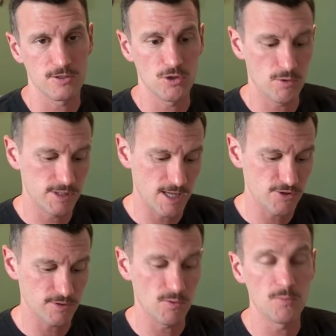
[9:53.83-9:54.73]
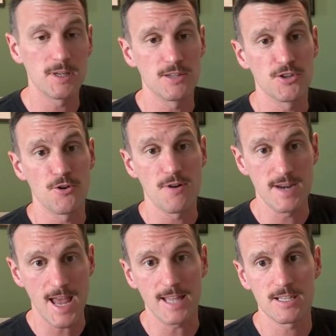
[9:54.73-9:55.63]
So essentially what we consider
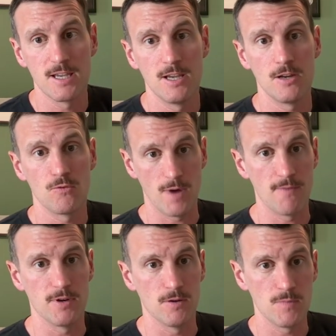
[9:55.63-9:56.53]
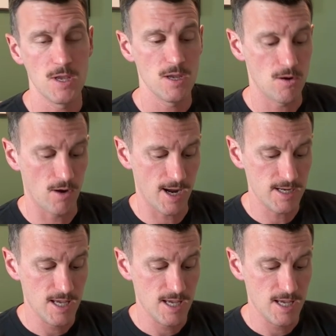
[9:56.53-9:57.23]
net revenue, all right?